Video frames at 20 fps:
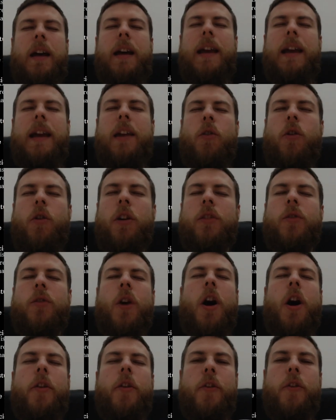in order to
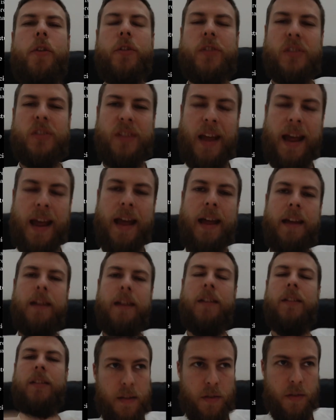
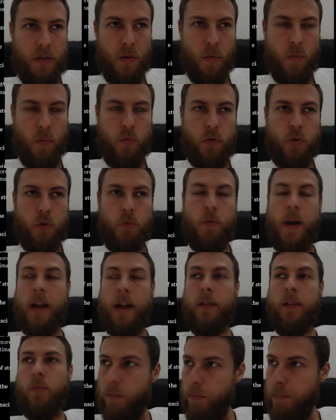understand the
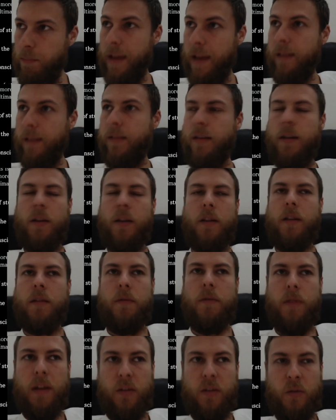direct basic
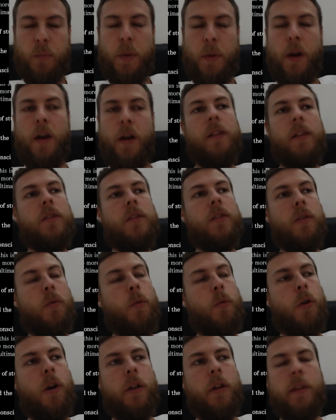experience or
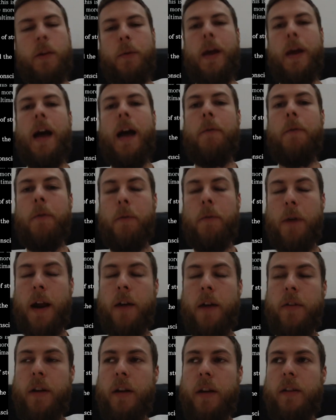world that we have
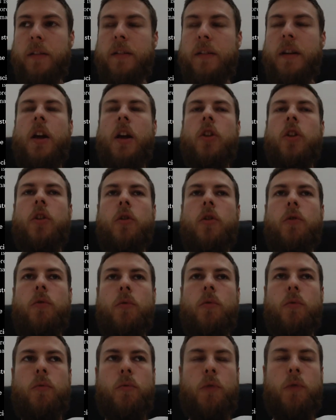around us,
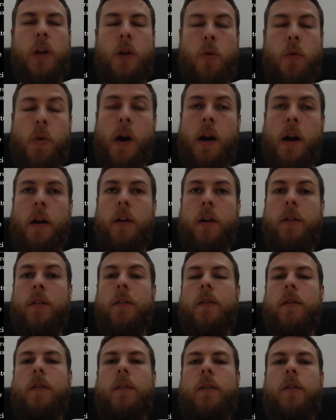you require
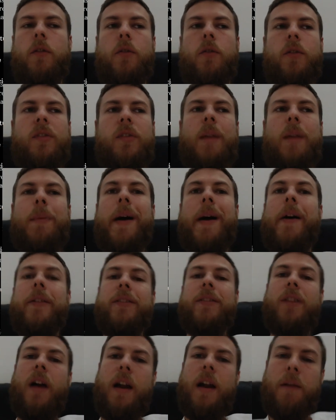to step
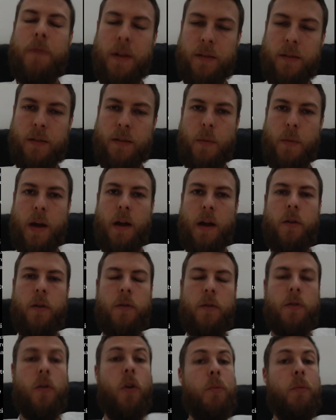outside of it somehow
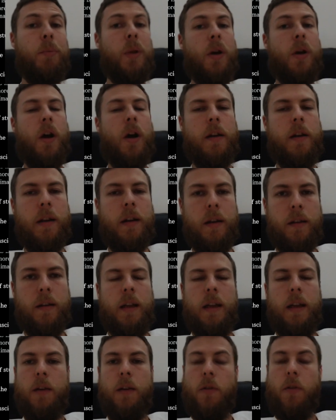or beyond it
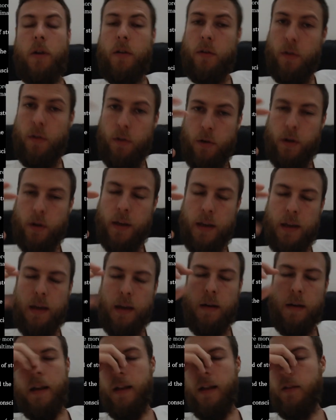in order to look
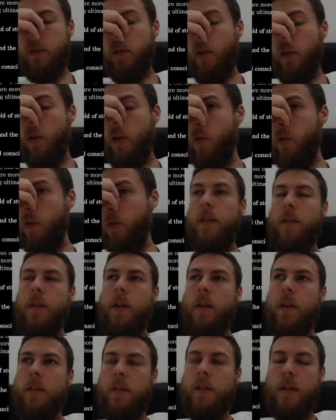in. And so
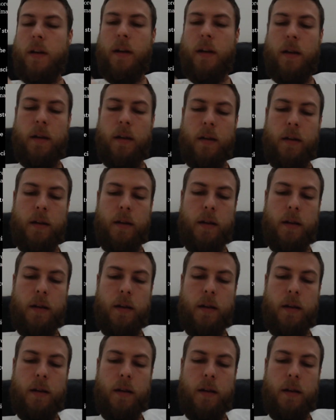there's a